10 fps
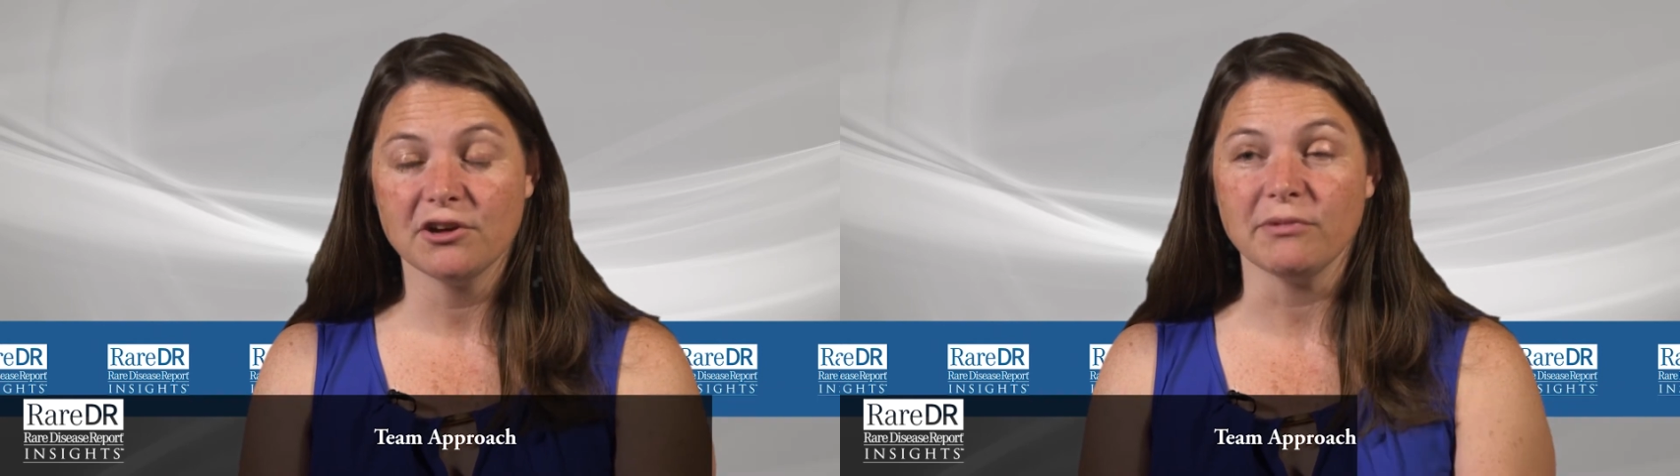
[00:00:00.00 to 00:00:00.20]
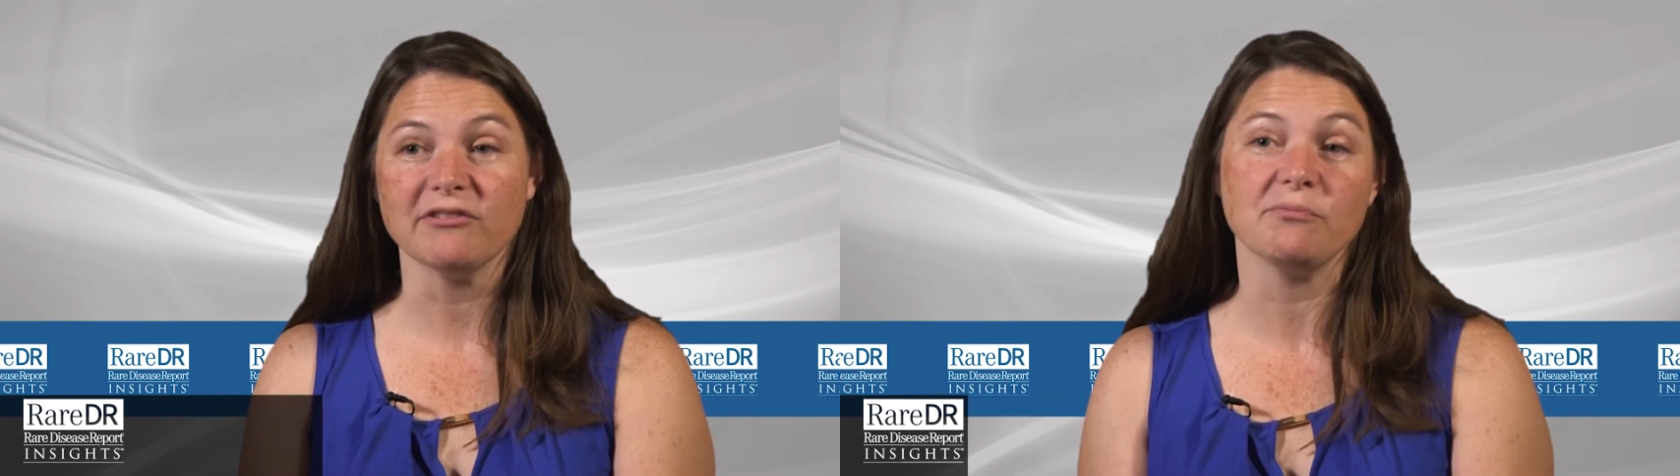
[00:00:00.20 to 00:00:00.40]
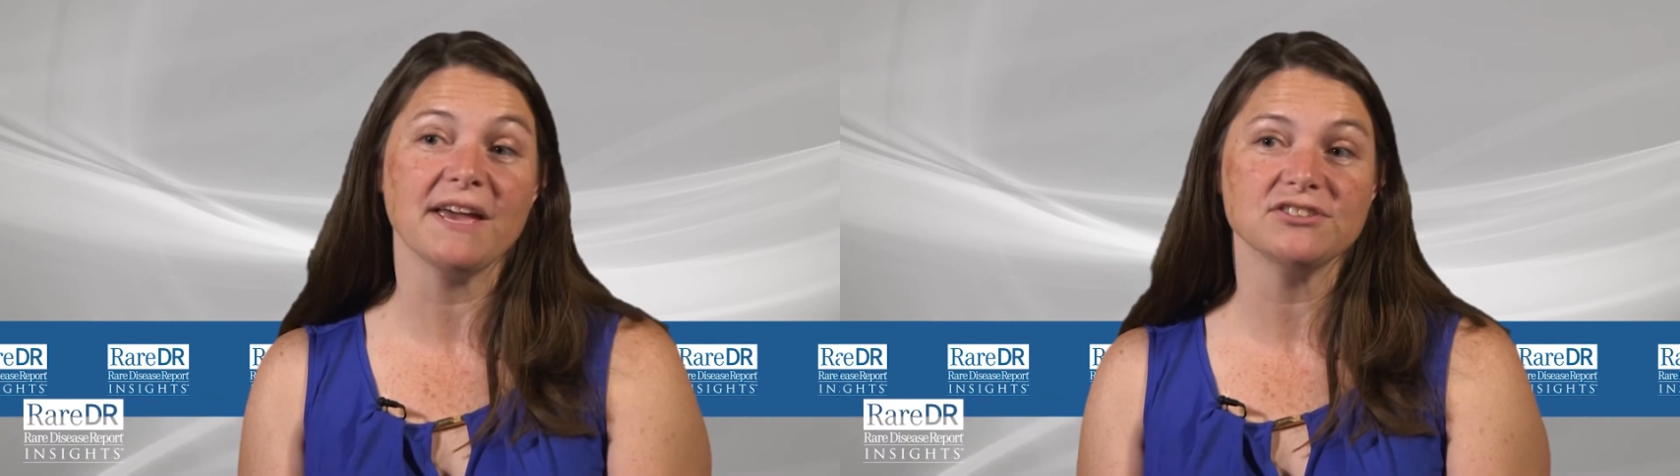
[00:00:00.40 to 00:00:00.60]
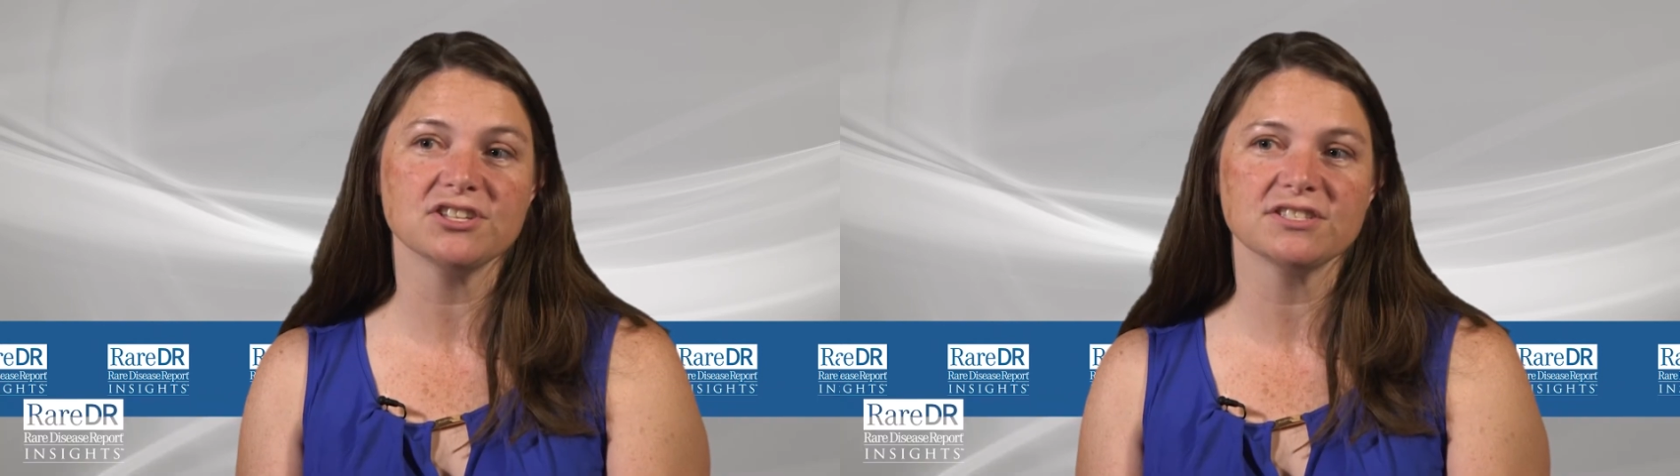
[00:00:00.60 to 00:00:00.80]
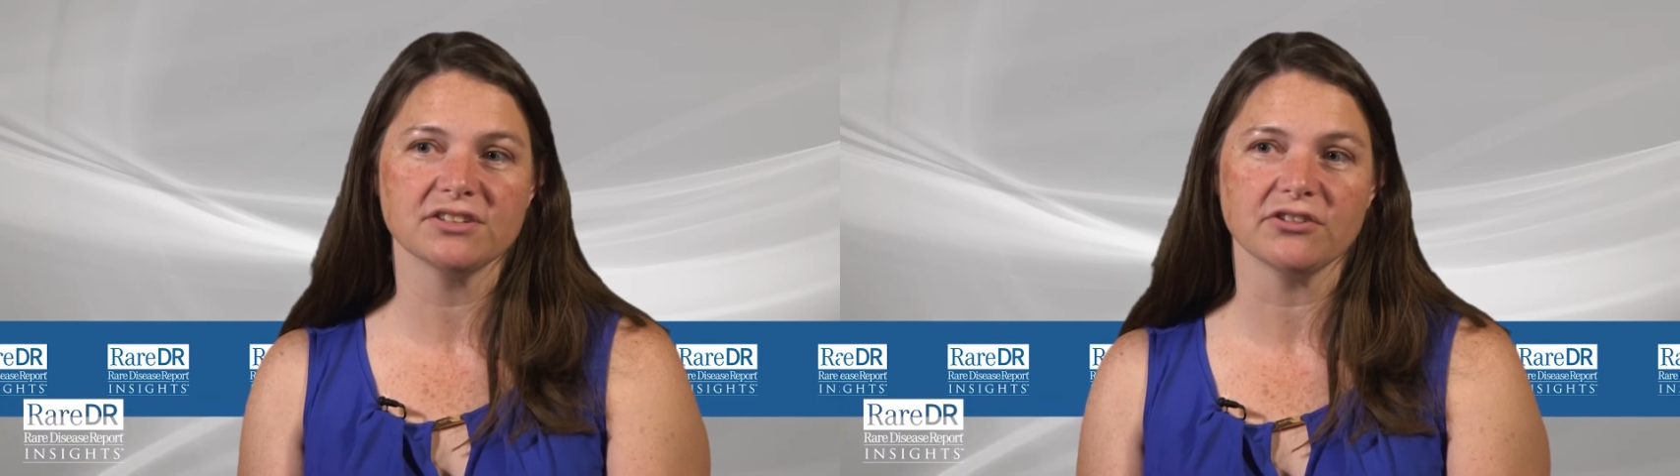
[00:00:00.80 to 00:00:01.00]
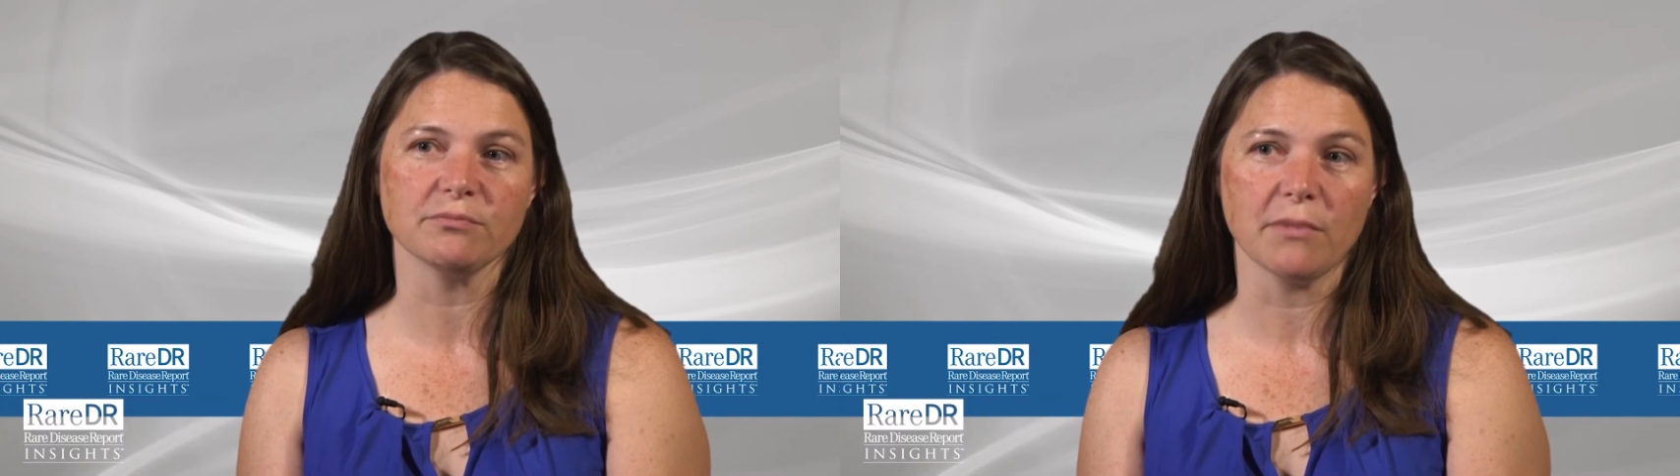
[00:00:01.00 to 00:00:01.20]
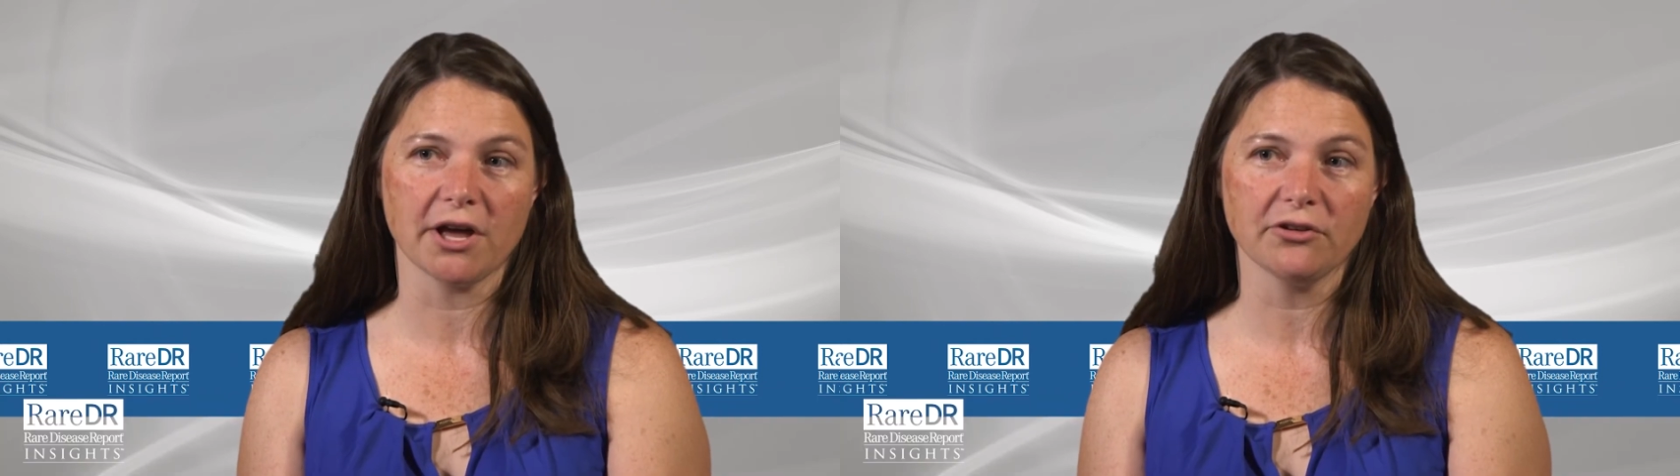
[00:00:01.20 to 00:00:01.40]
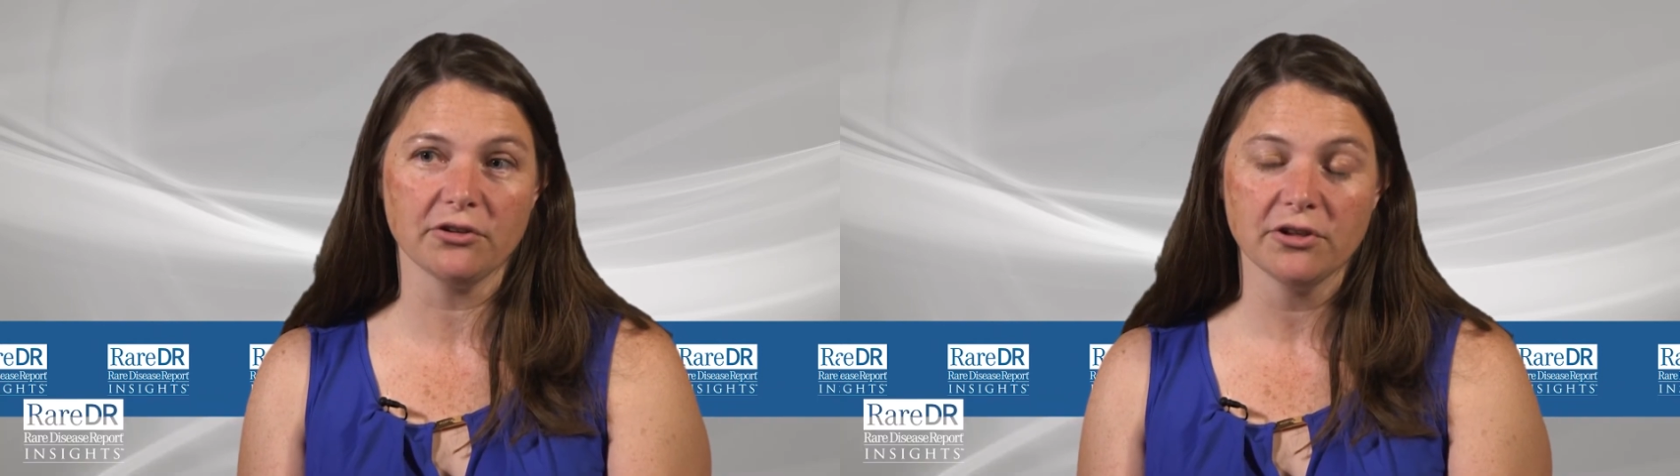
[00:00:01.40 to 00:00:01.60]
We have a patient-centered
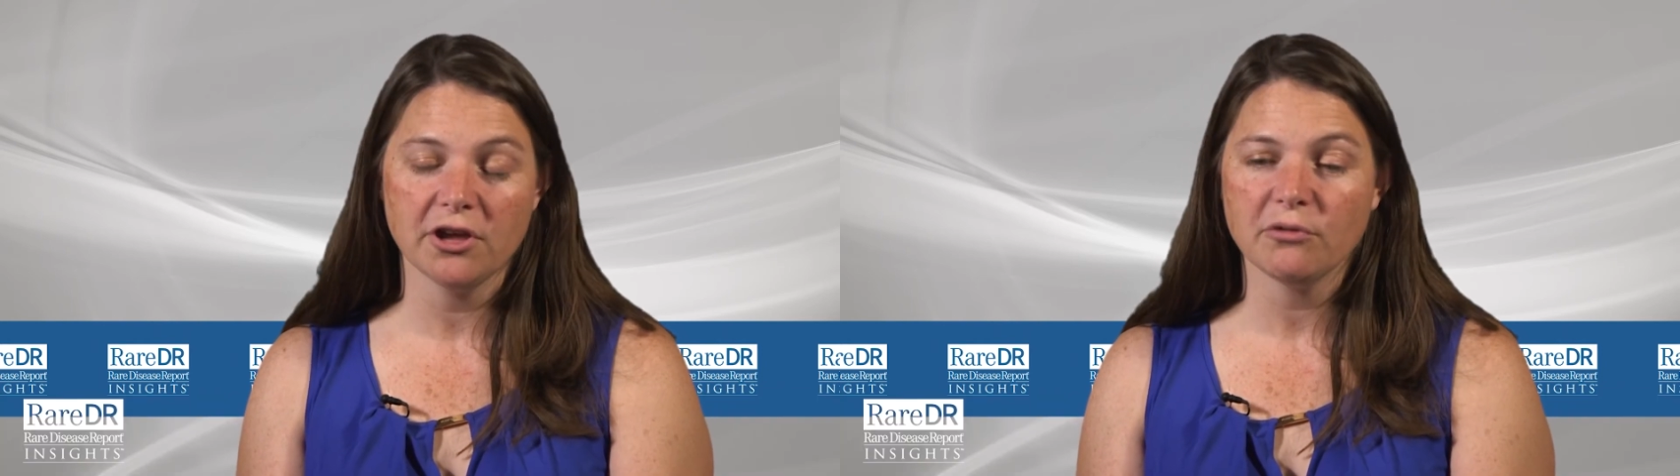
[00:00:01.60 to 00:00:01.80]
model